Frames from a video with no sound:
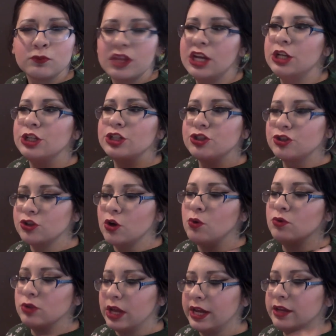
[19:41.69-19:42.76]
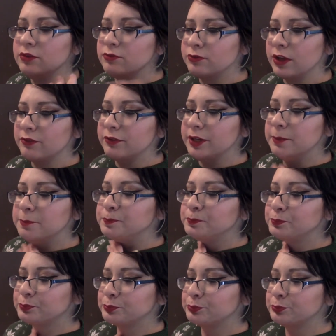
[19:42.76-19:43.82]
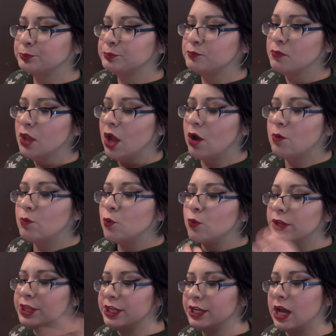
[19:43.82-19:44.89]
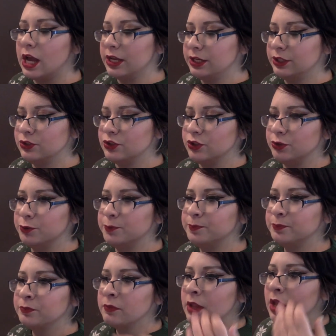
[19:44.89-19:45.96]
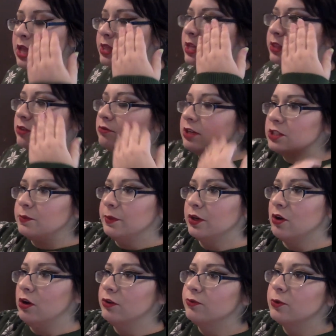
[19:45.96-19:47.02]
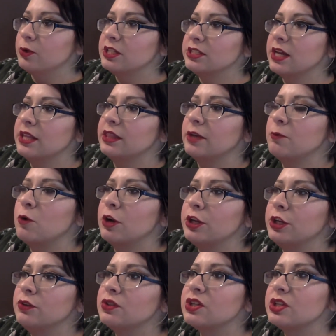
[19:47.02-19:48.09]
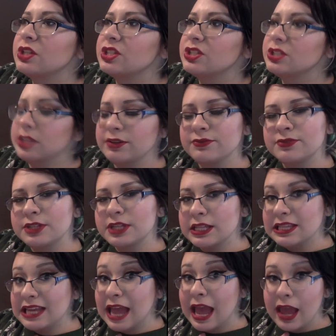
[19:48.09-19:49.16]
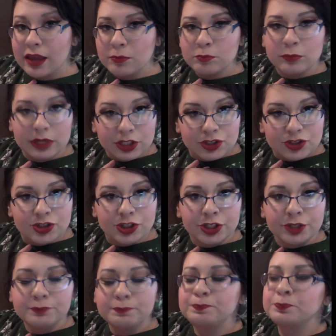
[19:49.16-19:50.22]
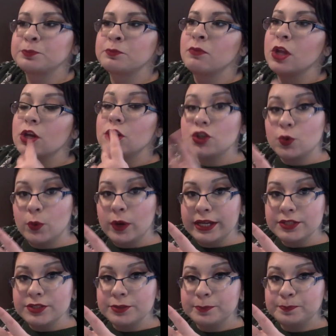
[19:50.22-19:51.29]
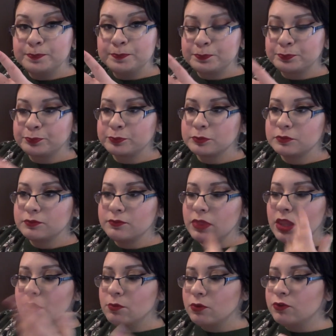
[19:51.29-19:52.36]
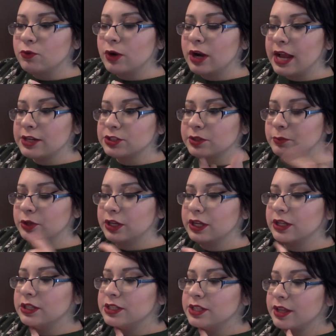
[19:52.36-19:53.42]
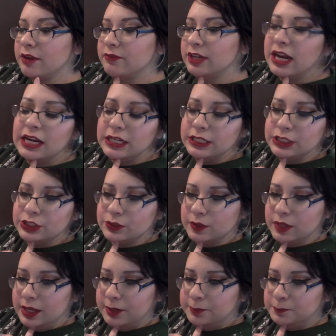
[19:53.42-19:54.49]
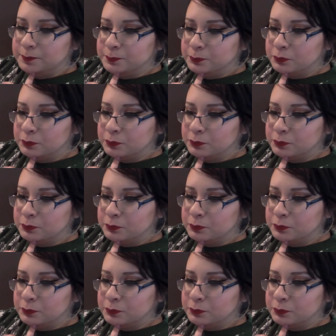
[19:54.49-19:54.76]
It is so light and fluffy. One thing I didn't do that the recipe called for is that they want you to sift the egg mixture twice before actually putting it into the oven. I didn't do that.